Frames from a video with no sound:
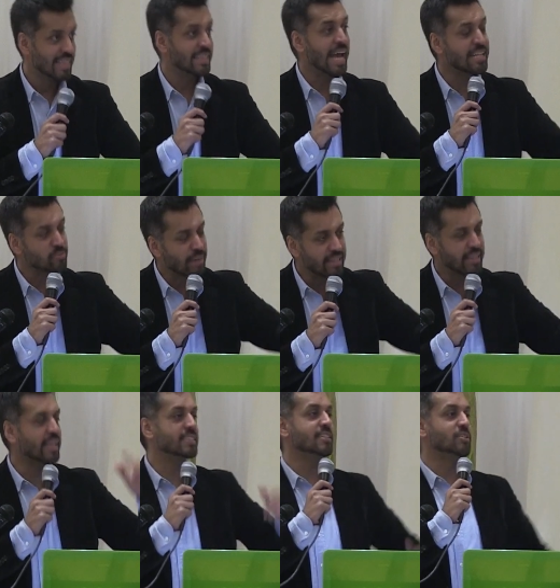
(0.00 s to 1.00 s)
That's my
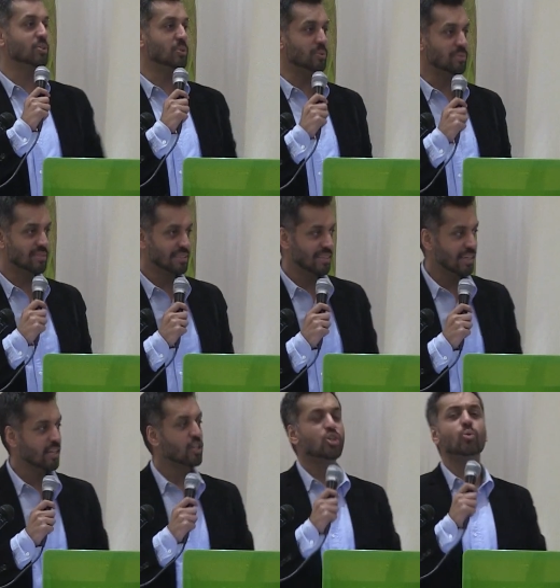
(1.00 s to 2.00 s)
legacy to you.
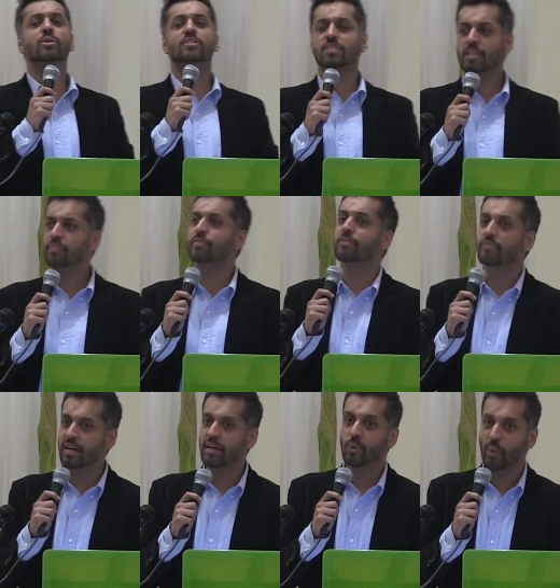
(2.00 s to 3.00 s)
You will suffer
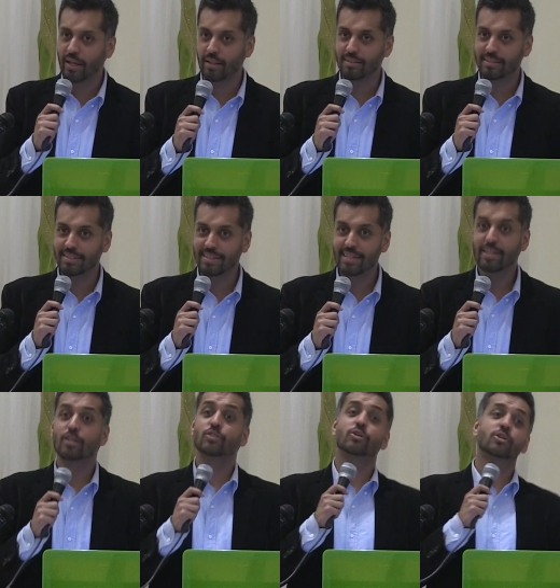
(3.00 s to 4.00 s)
very well.
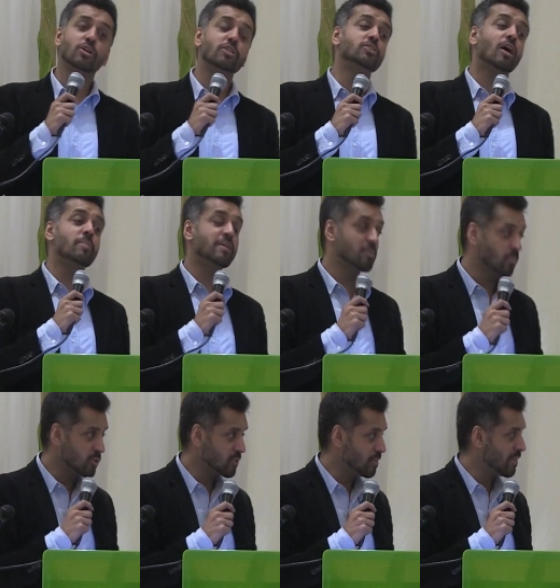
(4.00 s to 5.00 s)
So your job as a
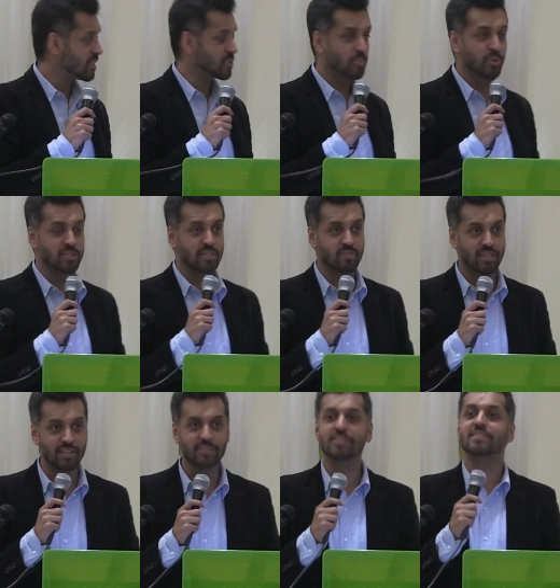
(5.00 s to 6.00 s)
Muslim and as a person of
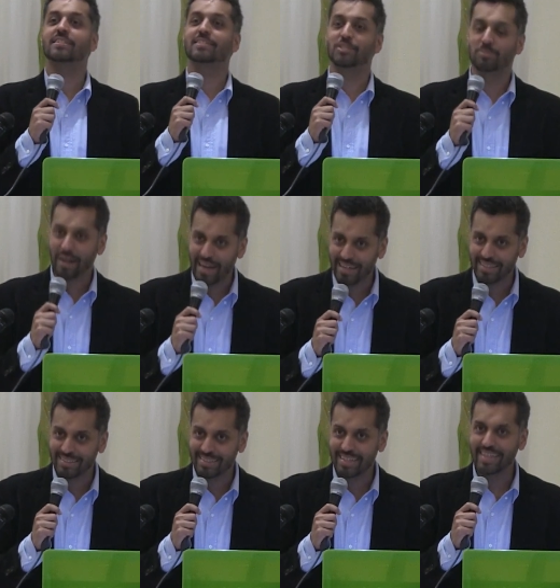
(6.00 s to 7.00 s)
color is to
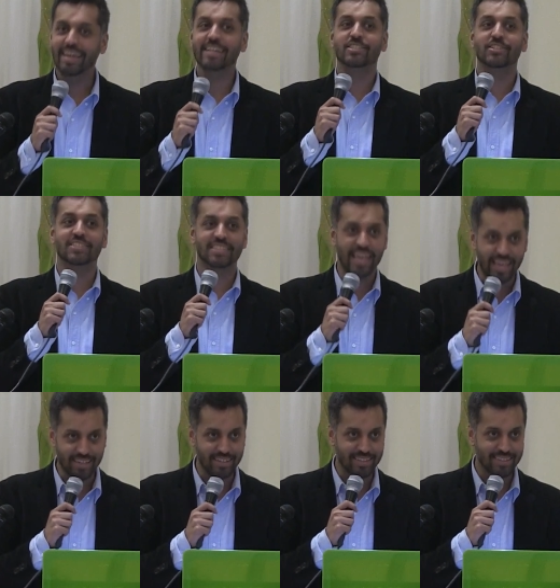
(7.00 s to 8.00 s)
smile and just
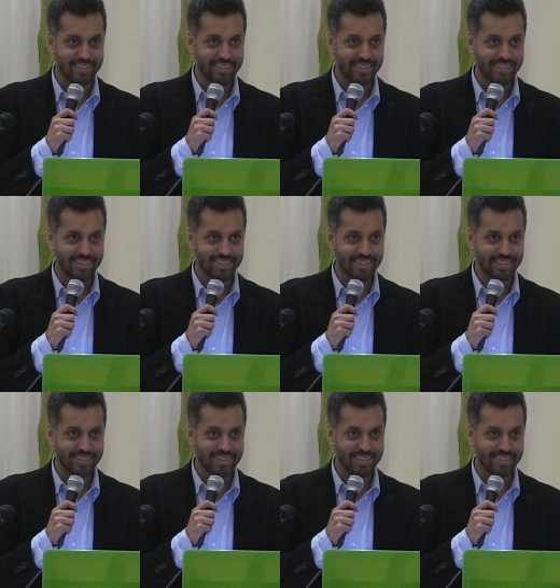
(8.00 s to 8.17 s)
take it.